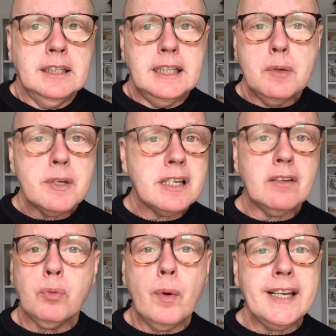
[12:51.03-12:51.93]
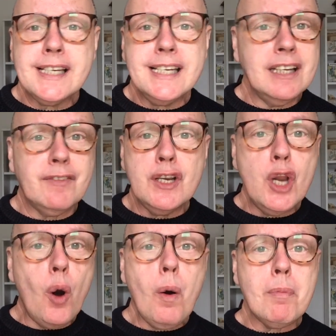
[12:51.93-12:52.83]
There was stuff we didn't even
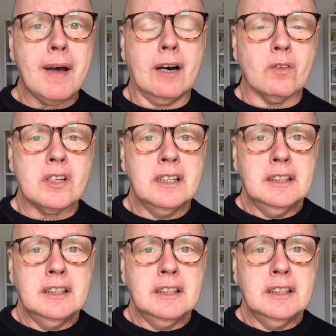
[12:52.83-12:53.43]
know about.